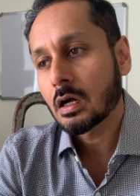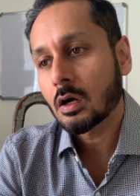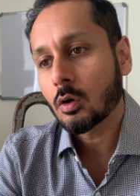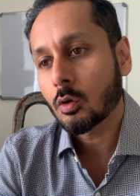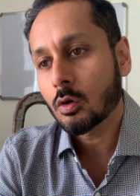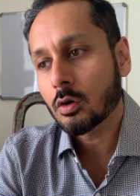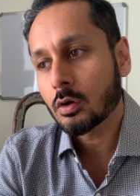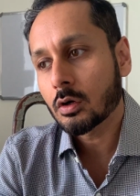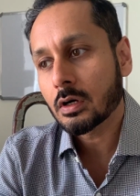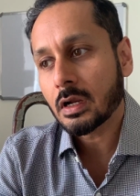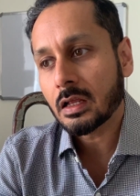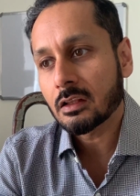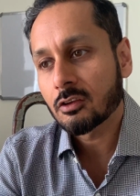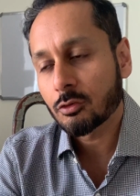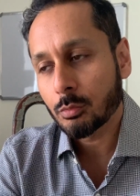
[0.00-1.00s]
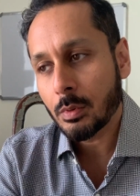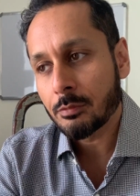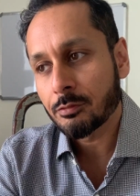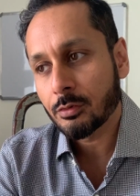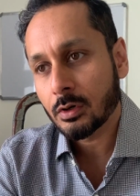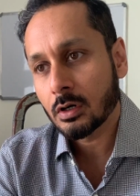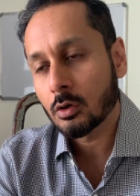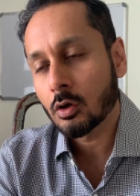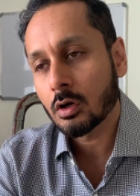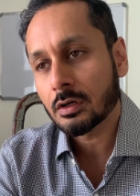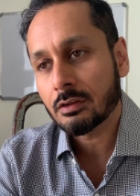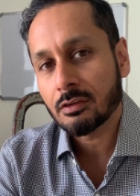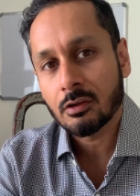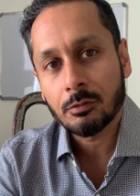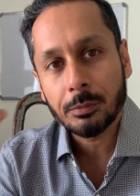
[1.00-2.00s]
or I'll swim for a long
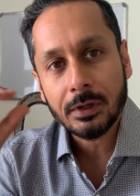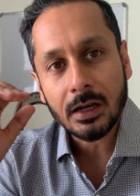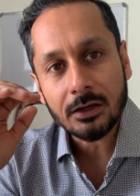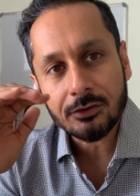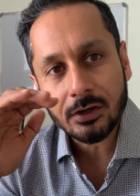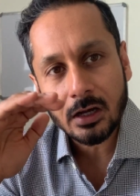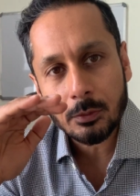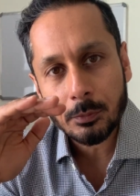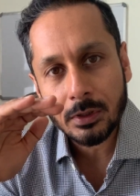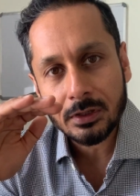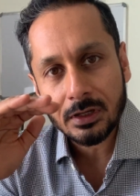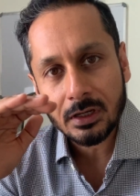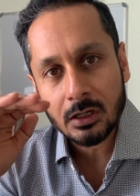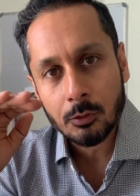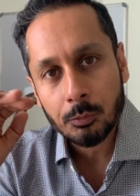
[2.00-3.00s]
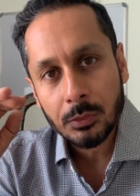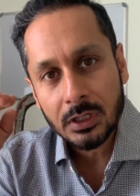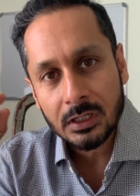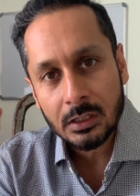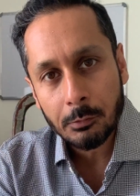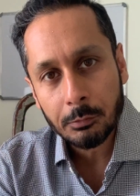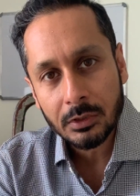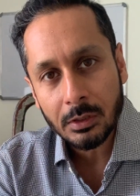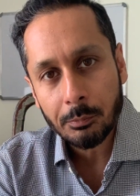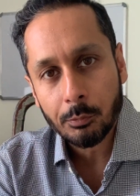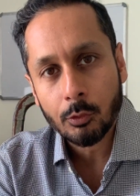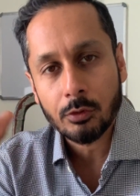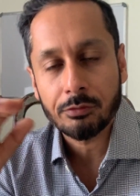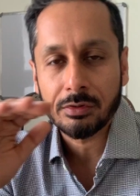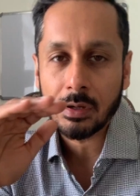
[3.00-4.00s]
distance, but I'll try and maintain a medium
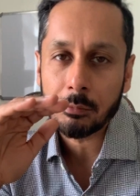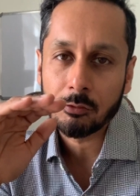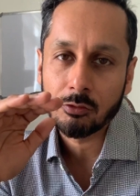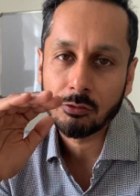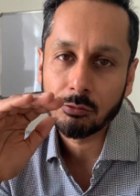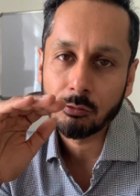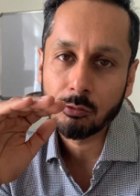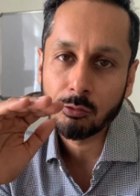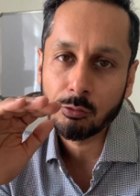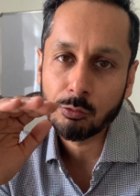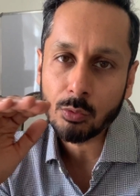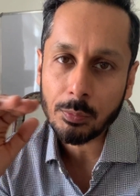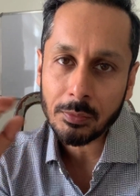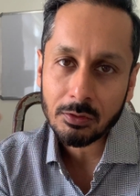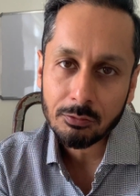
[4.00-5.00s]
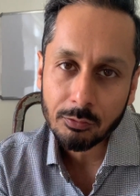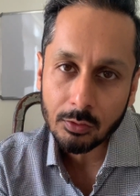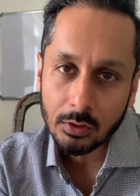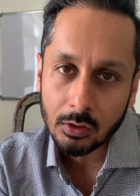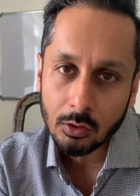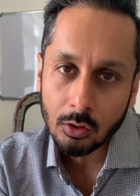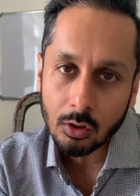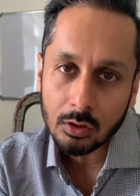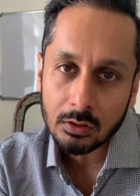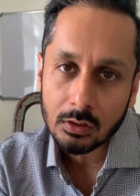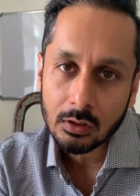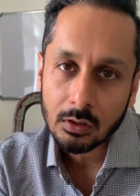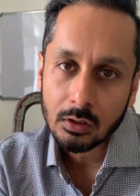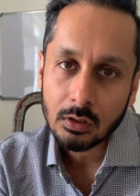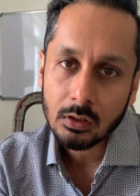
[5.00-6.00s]
tempo if I'm swimming for a long
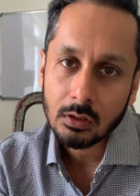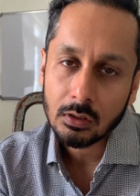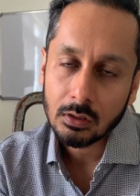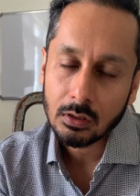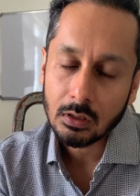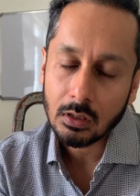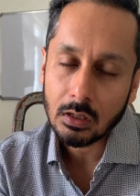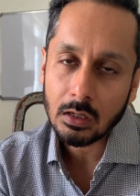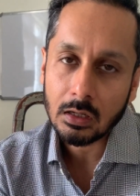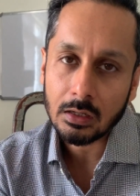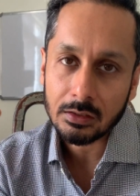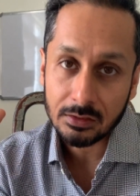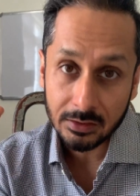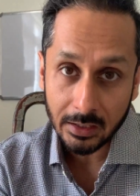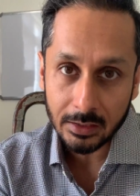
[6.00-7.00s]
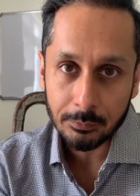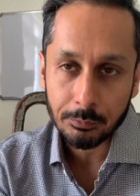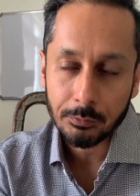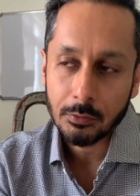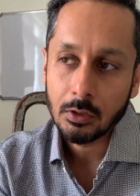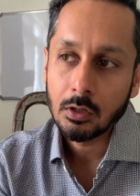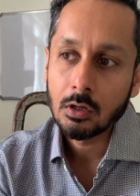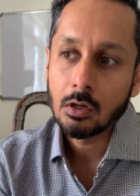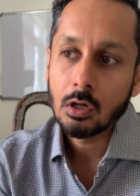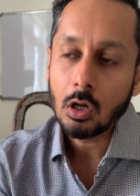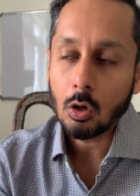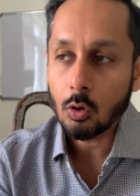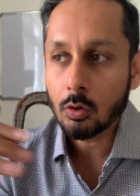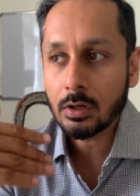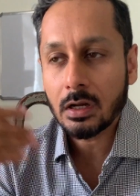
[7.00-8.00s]
time.
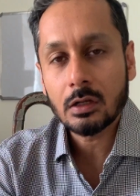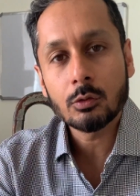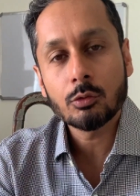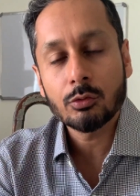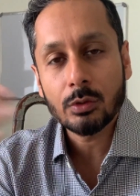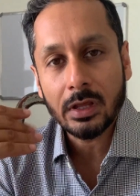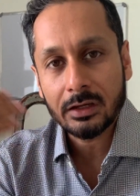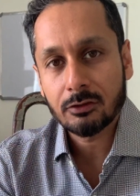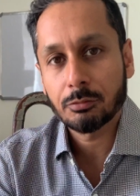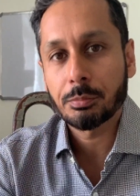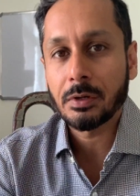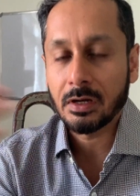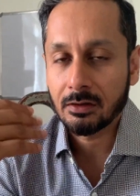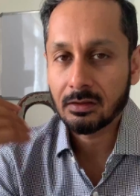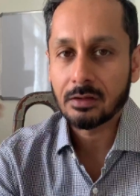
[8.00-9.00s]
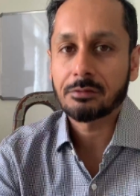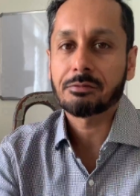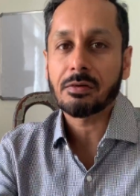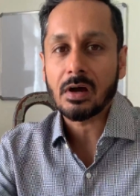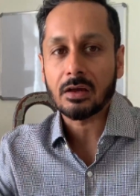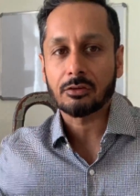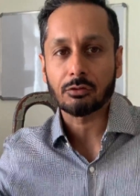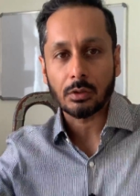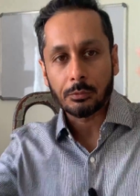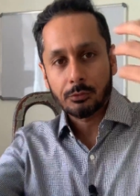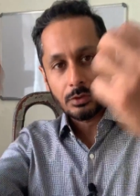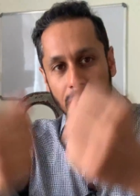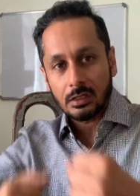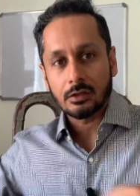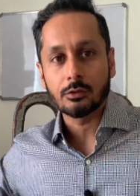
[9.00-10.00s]
Or I'll do like sprints, like fast, I'm
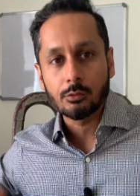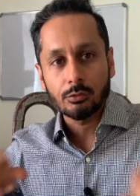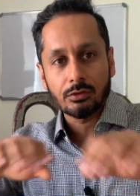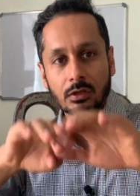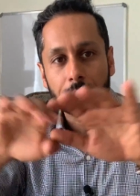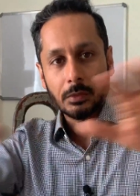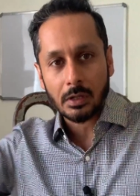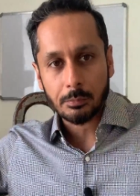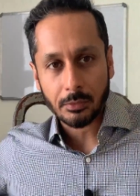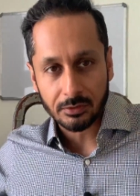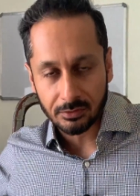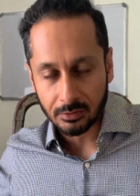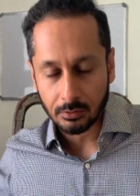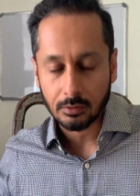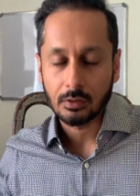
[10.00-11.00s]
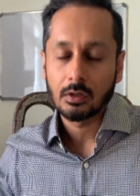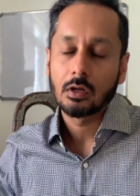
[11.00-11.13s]
really using my muscle.